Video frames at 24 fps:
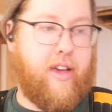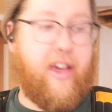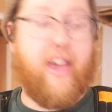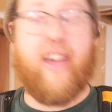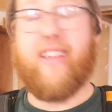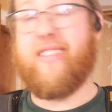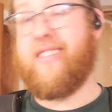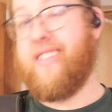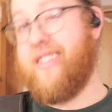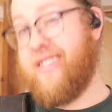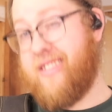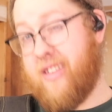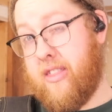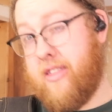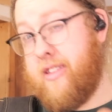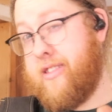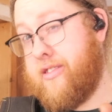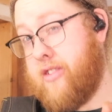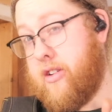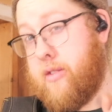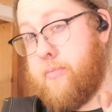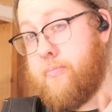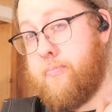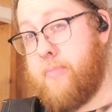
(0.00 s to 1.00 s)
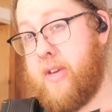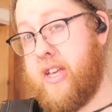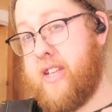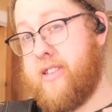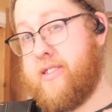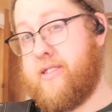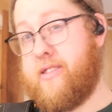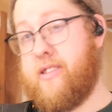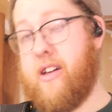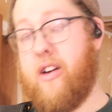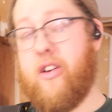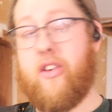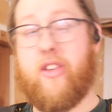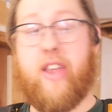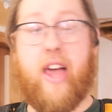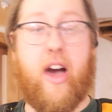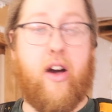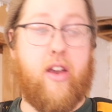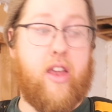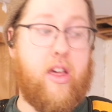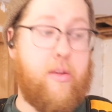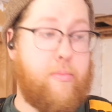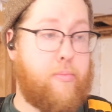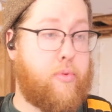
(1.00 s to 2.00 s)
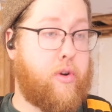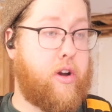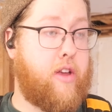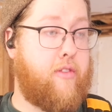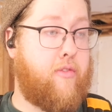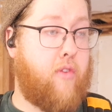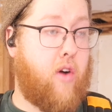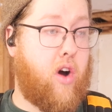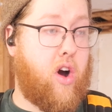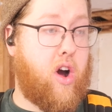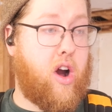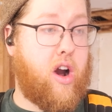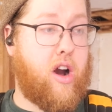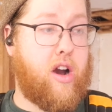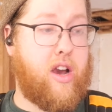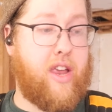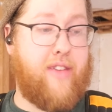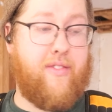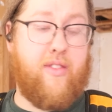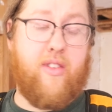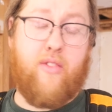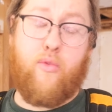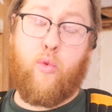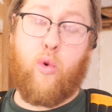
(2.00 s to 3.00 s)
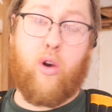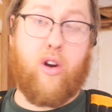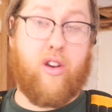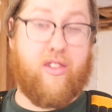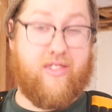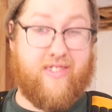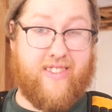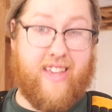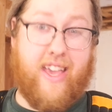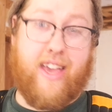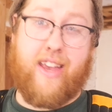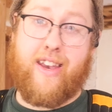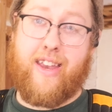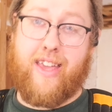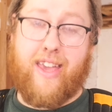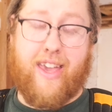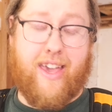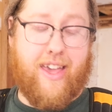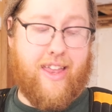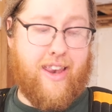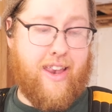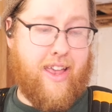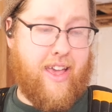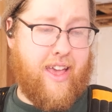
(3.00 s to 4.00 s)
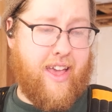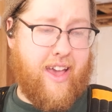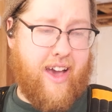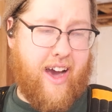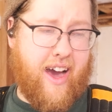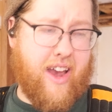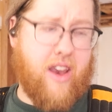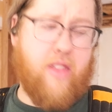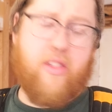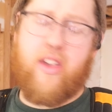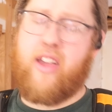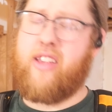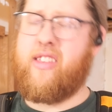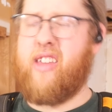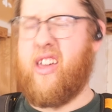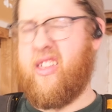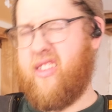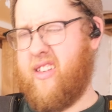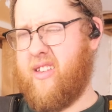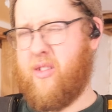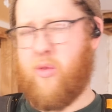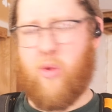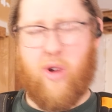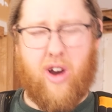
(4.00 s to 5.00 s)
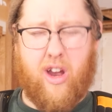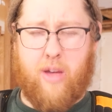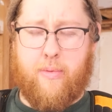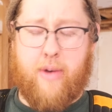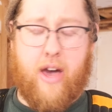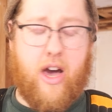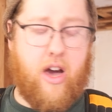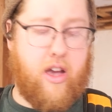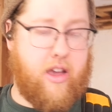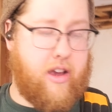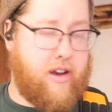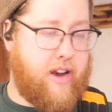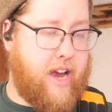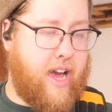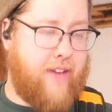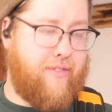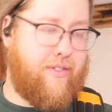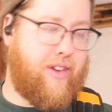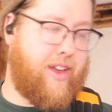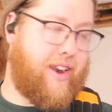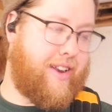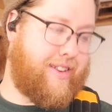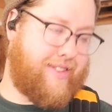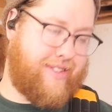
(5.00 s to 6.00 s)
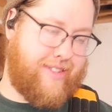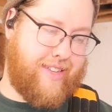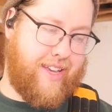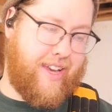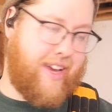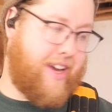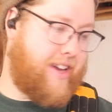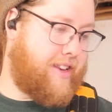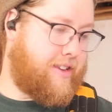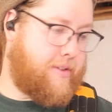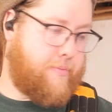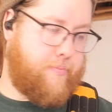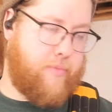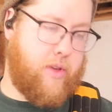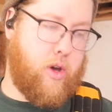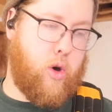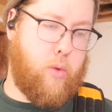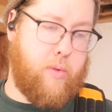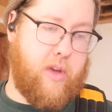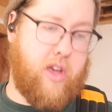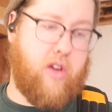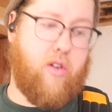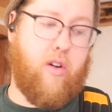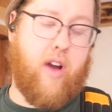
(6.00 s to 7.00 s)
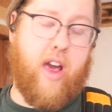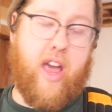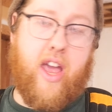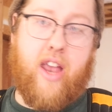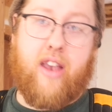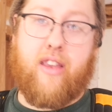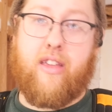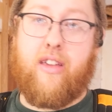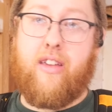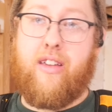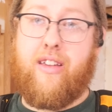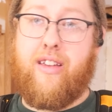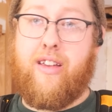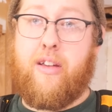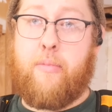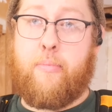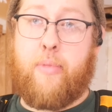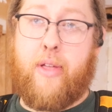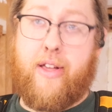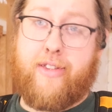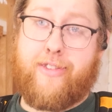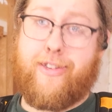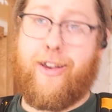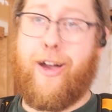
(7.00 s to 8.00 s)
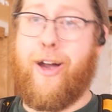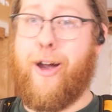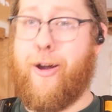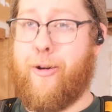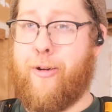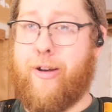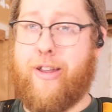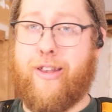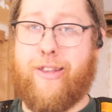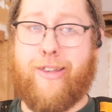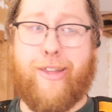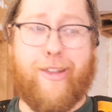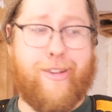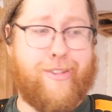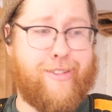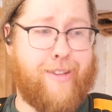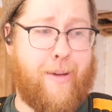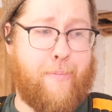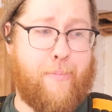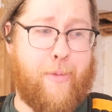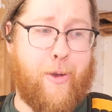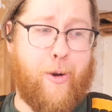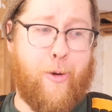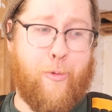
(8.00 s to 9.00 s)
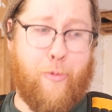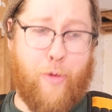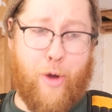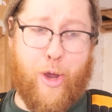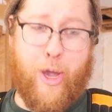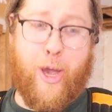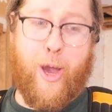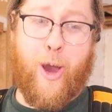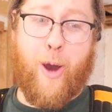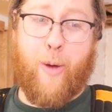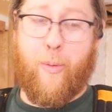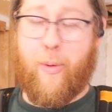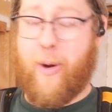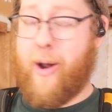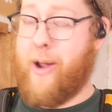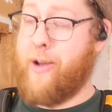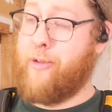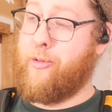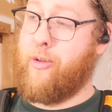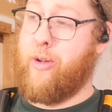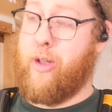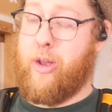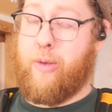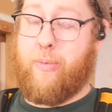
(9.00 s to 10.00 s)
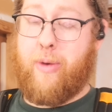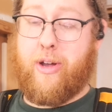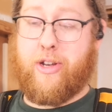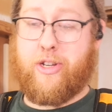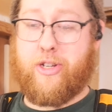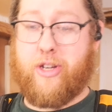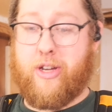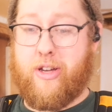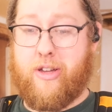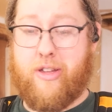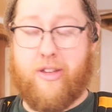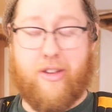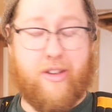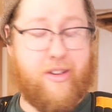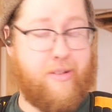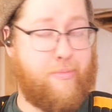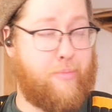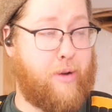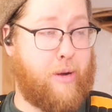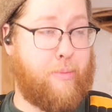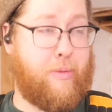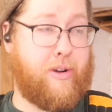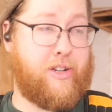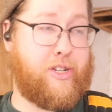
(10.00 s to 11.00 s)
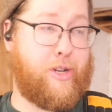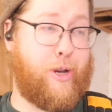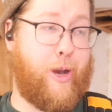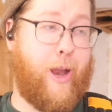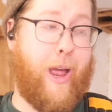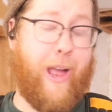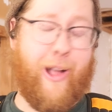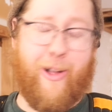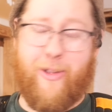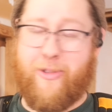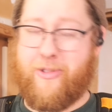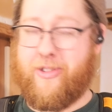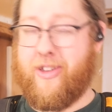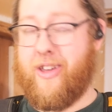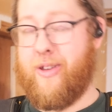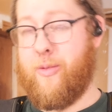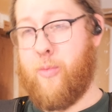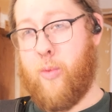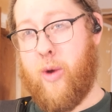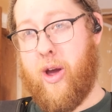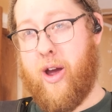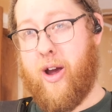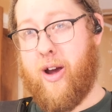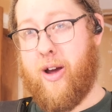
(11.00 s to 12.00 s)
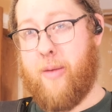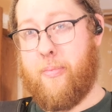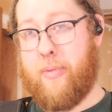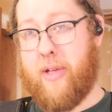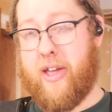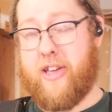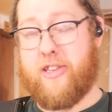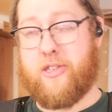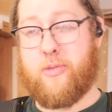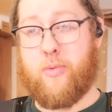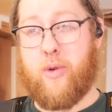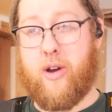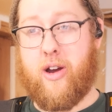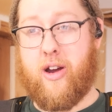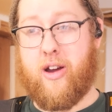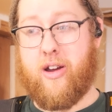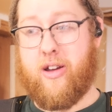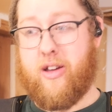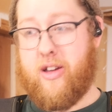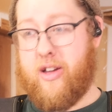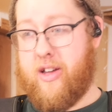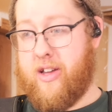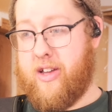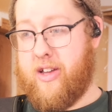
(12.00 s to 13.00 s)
And since these are being sunk down in pretty far, even if we're sanding it, I don't think it's anything to worry about. You're not even gonna see it. It'll be great. Plus, I already did something over here where I drilled a bunch of, put a bunch of nails in where a place where